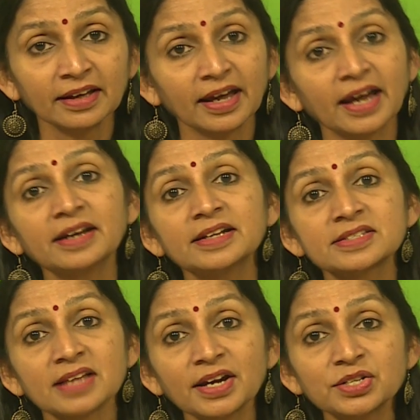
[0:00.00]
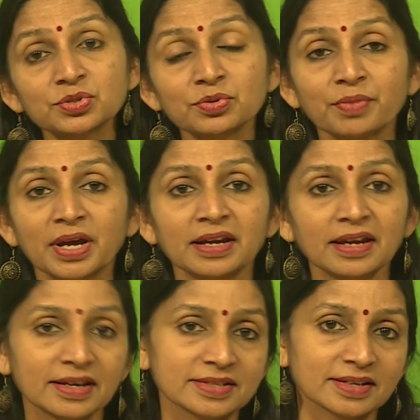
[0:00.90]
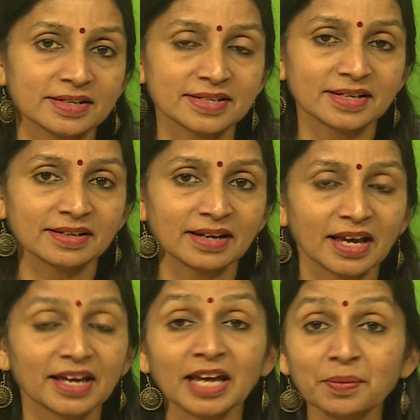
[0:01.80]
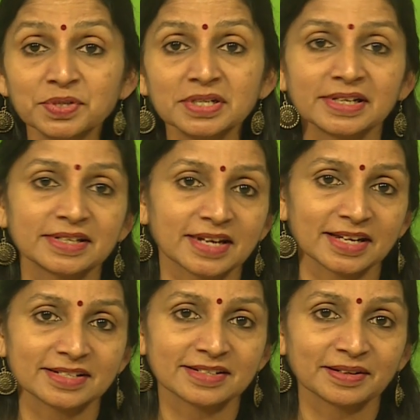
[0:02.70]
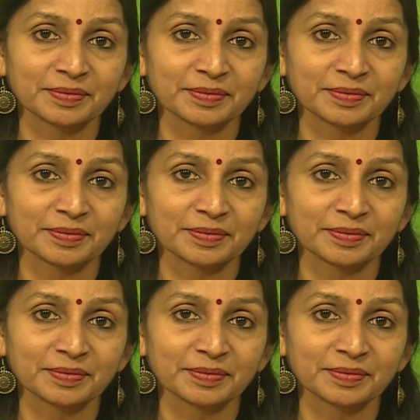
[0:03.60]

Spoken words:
and decides to marry his cousin Captain Lydgate.